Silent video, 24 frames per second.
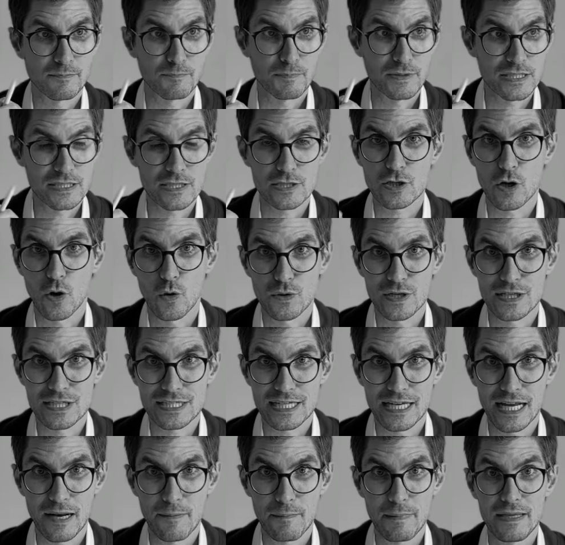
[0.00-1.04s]
business owners
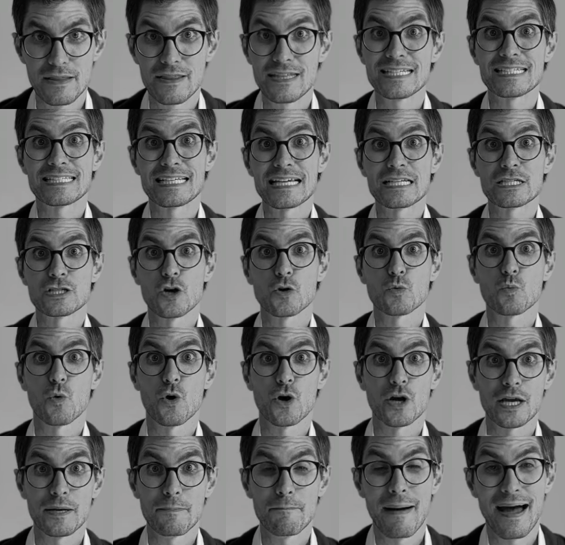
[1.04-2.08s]
tell me this does not
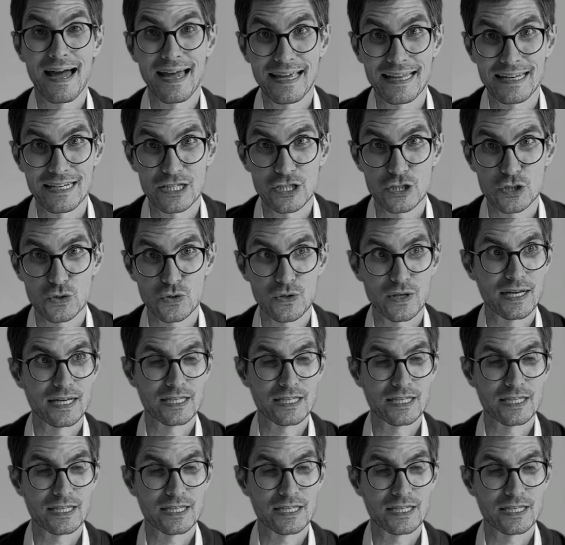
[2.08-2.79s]
work in my industry,